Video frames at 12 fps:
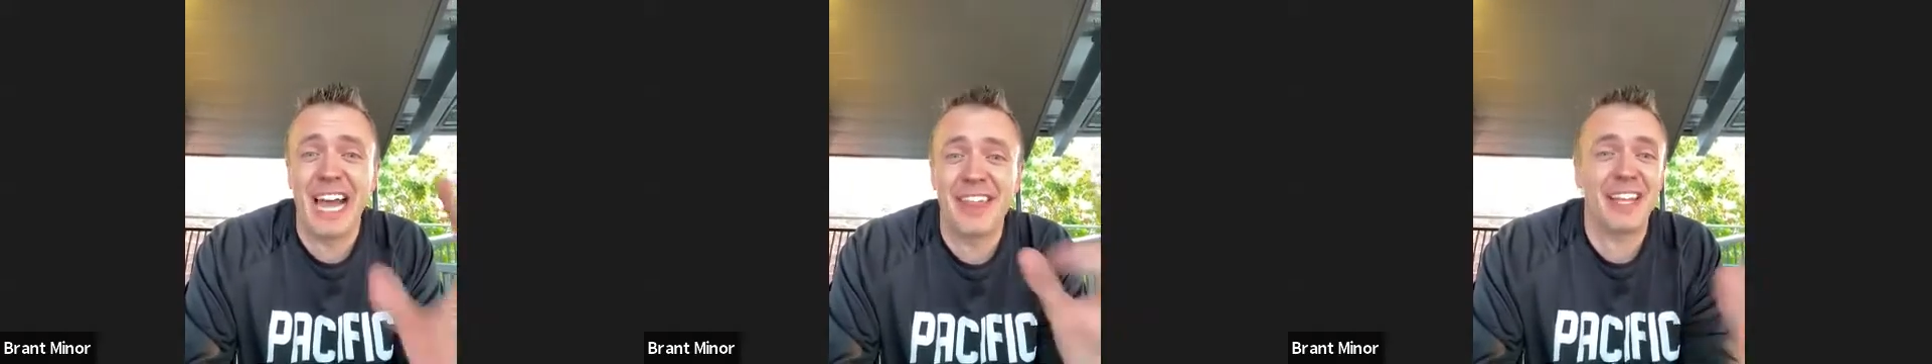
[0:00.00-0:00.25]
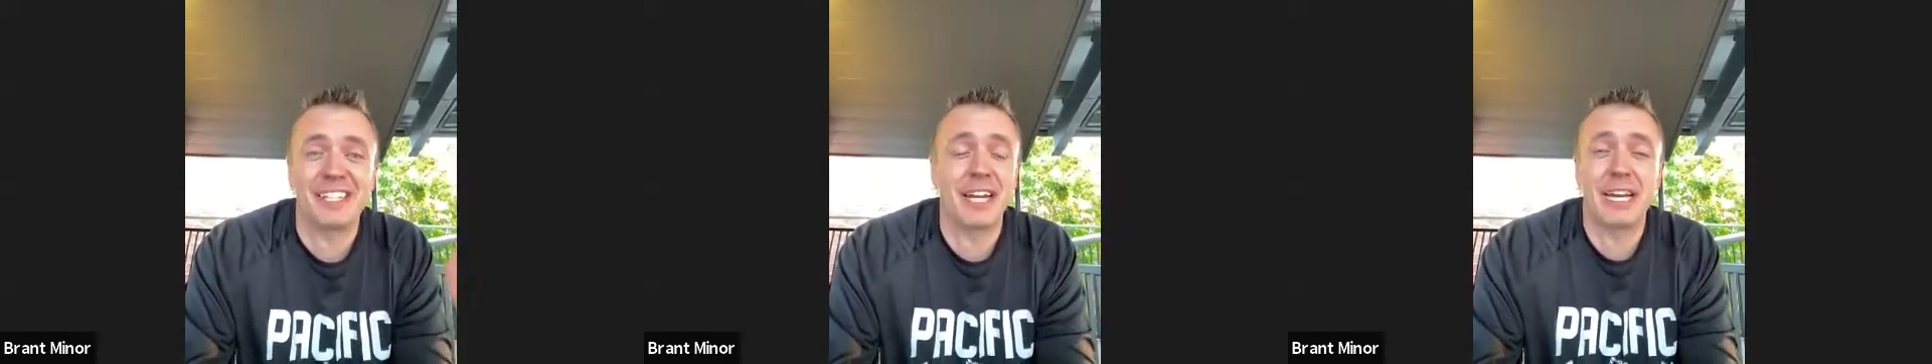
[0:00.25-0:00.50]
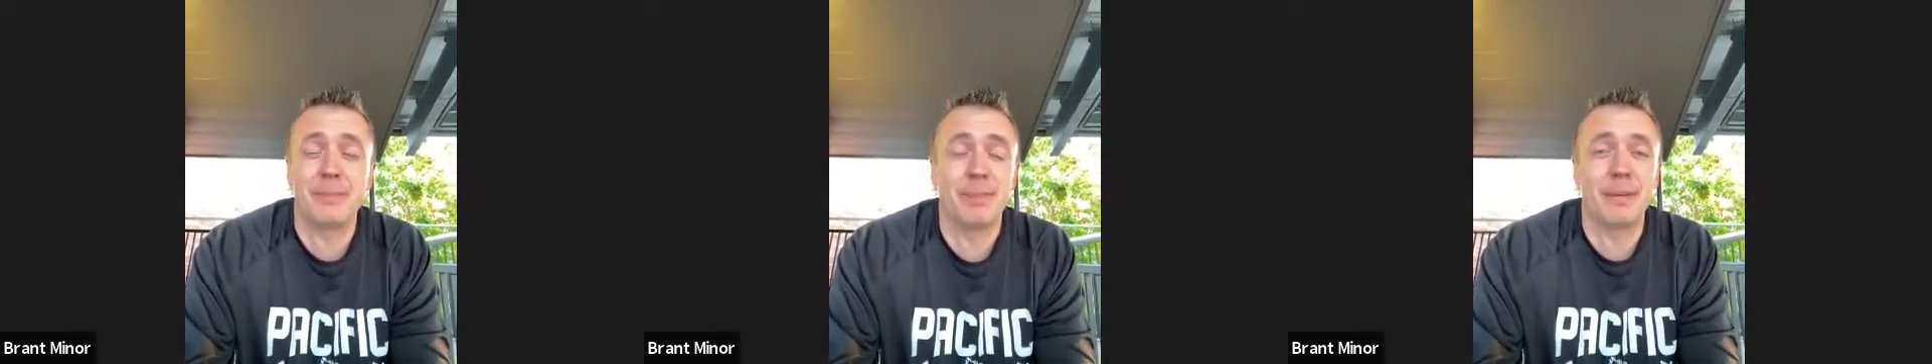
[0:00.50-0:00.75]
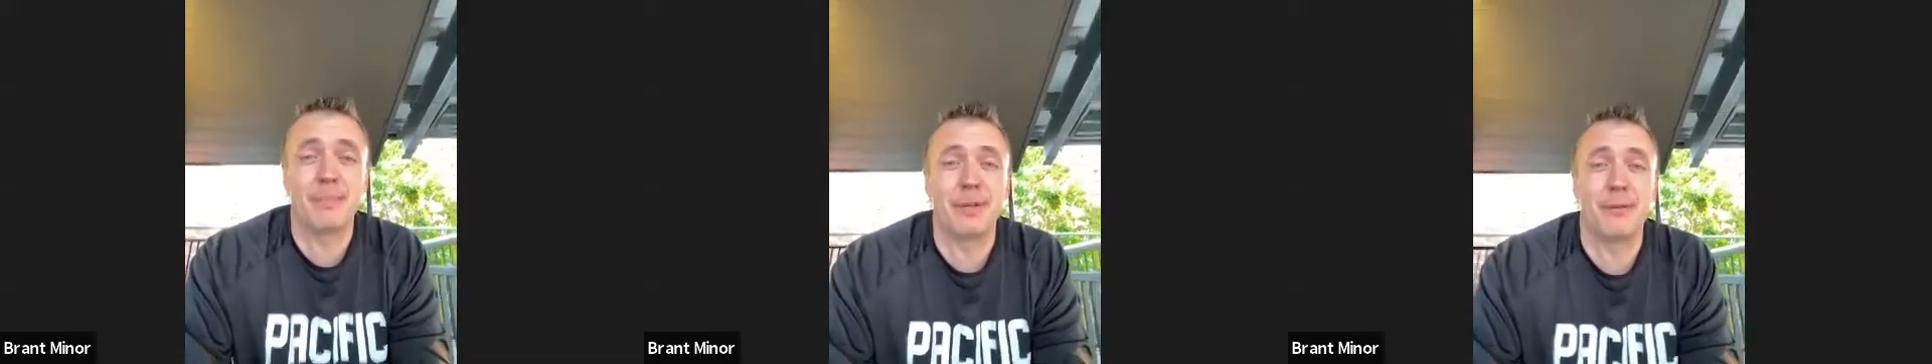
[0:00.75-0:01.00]
I think of Scottie
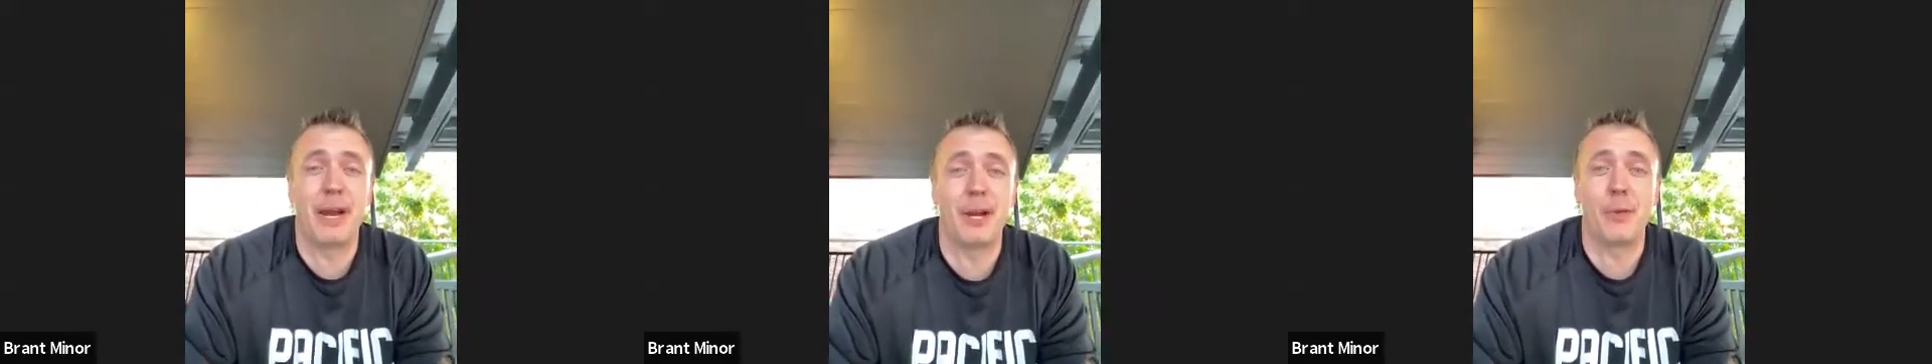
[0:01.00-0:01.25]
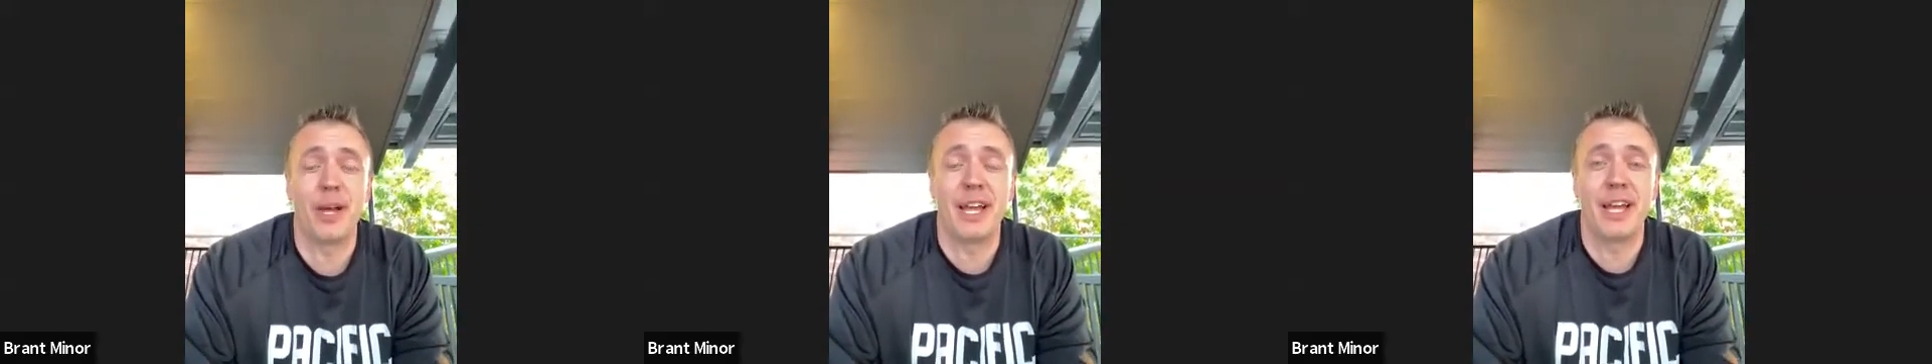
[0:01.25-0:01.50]
Pippen right away.